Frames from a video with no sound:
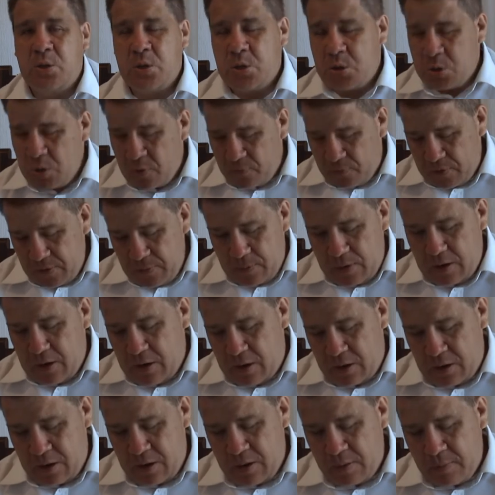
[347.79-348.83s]
There's nothing
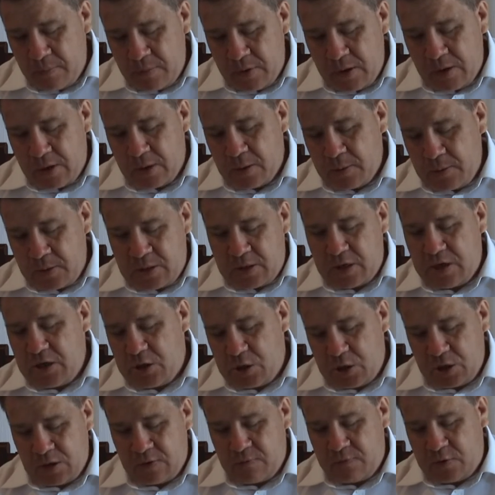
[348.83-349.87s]
there in the
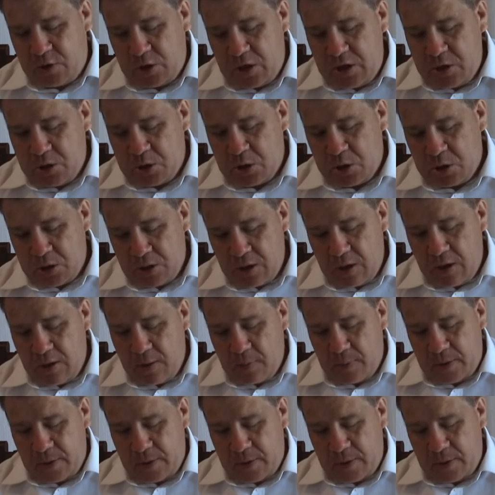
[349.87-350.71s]
teaching of Jesus.